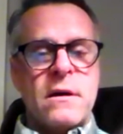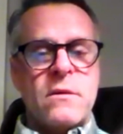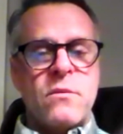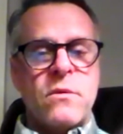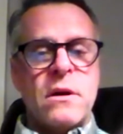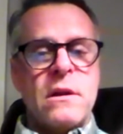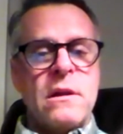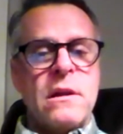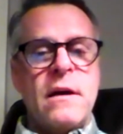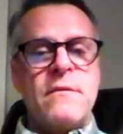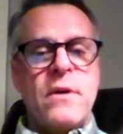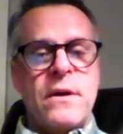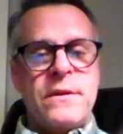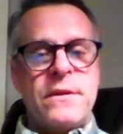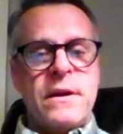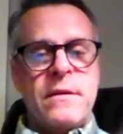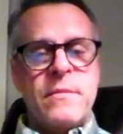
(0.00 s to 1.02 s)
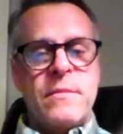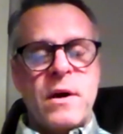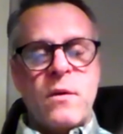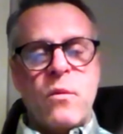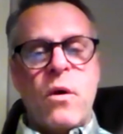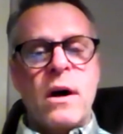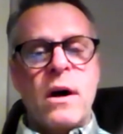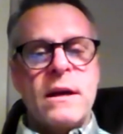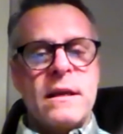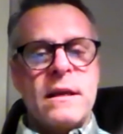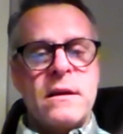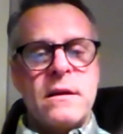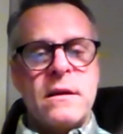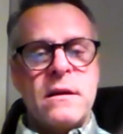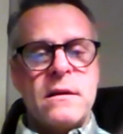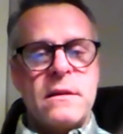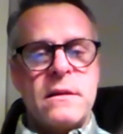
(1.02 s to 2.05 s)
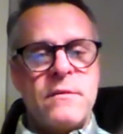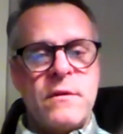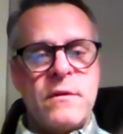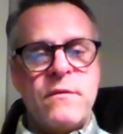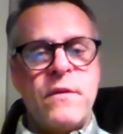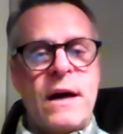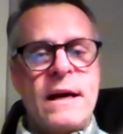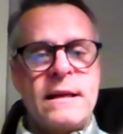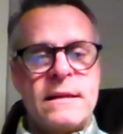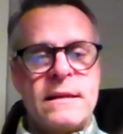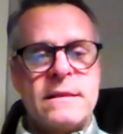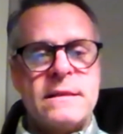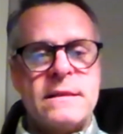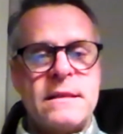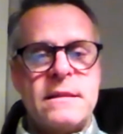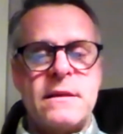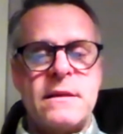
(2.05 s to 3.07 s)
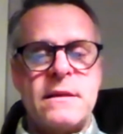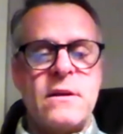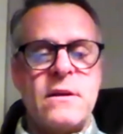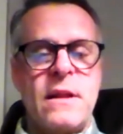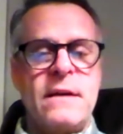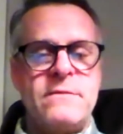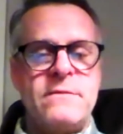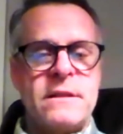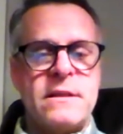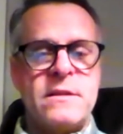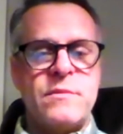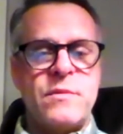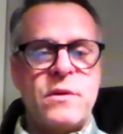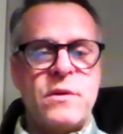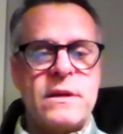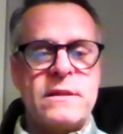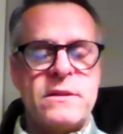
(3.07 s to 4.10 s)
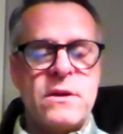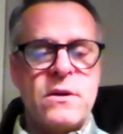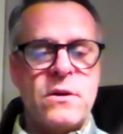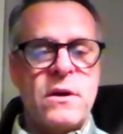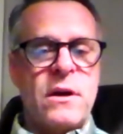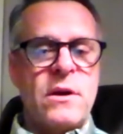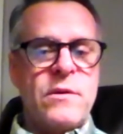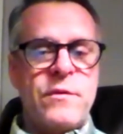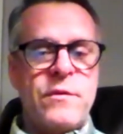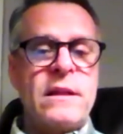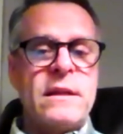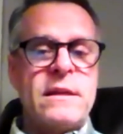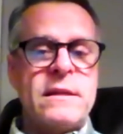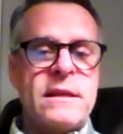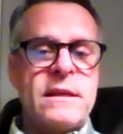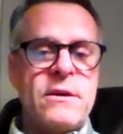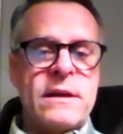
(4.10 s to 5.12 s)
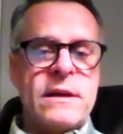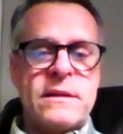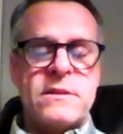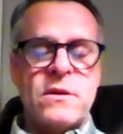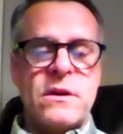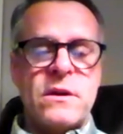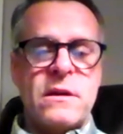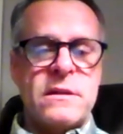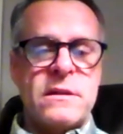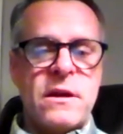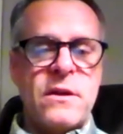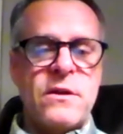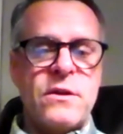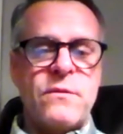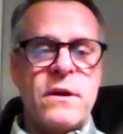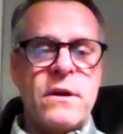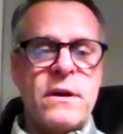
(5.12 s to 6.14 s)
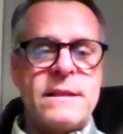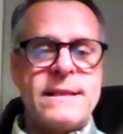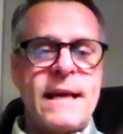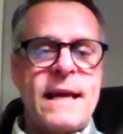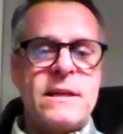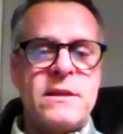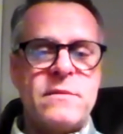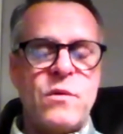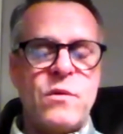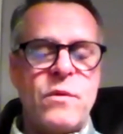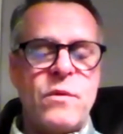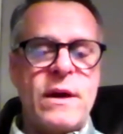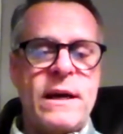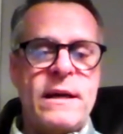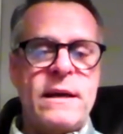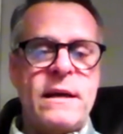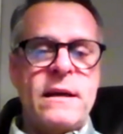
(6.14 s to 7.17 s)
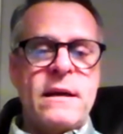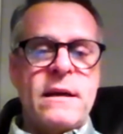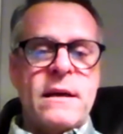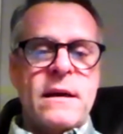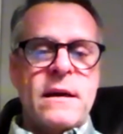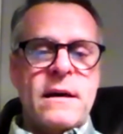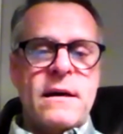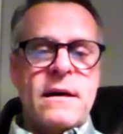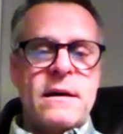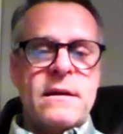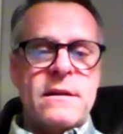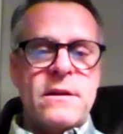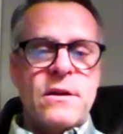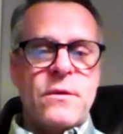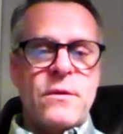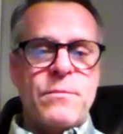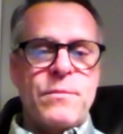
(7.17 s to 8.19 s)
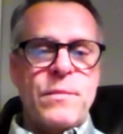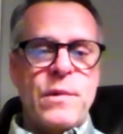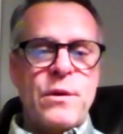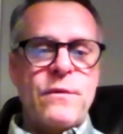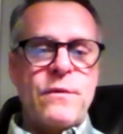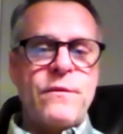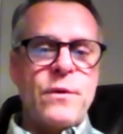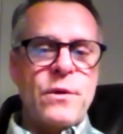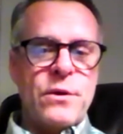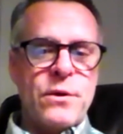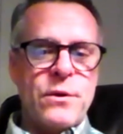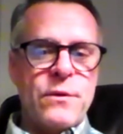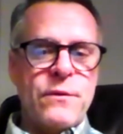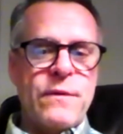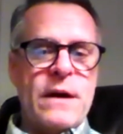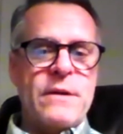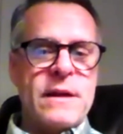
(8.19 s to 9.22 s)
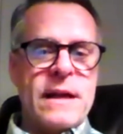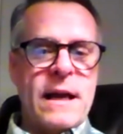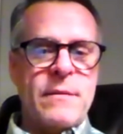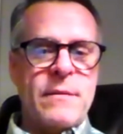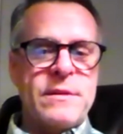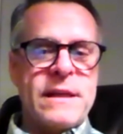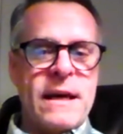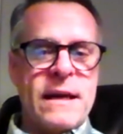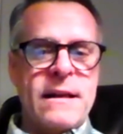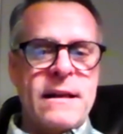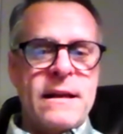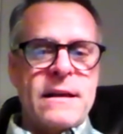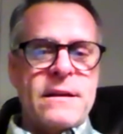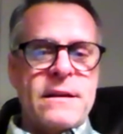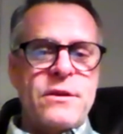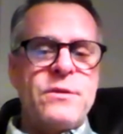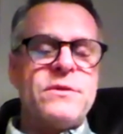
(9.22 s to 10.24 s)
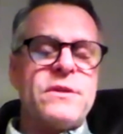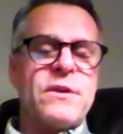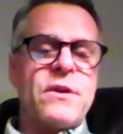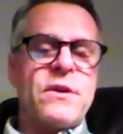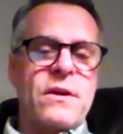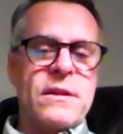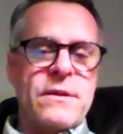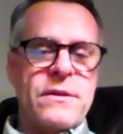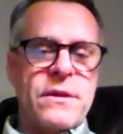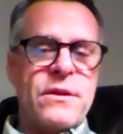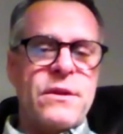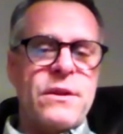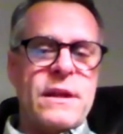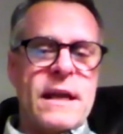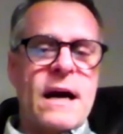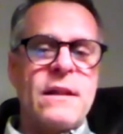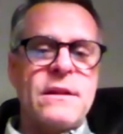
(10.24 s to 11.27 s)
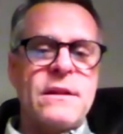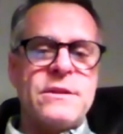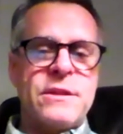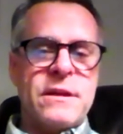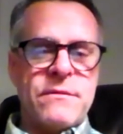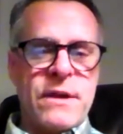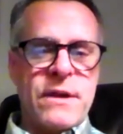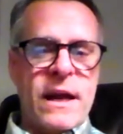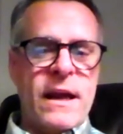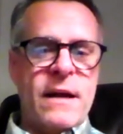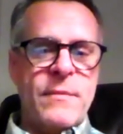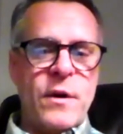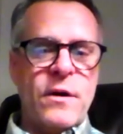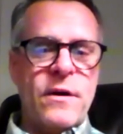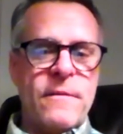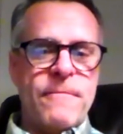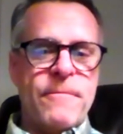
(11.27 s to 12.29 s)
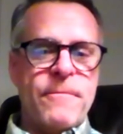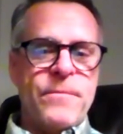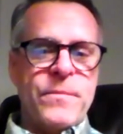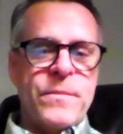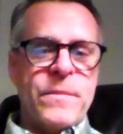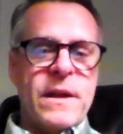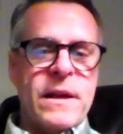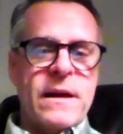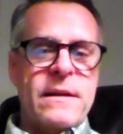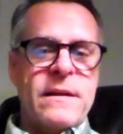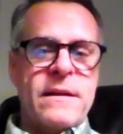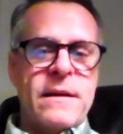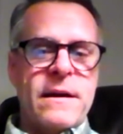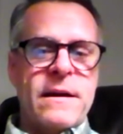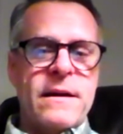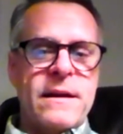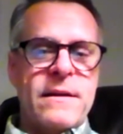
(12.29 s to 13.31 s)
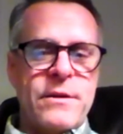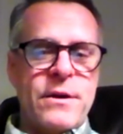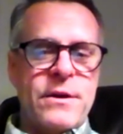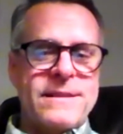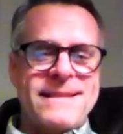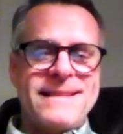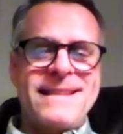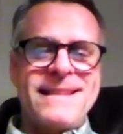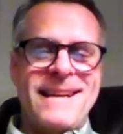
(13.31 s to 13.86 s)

love on them by walking. They've invited us into their lives at this point. So volunteering is another very tangible way. Millard Fuller, who founded Habitat, used to call it the theology of the hammer. And even though it's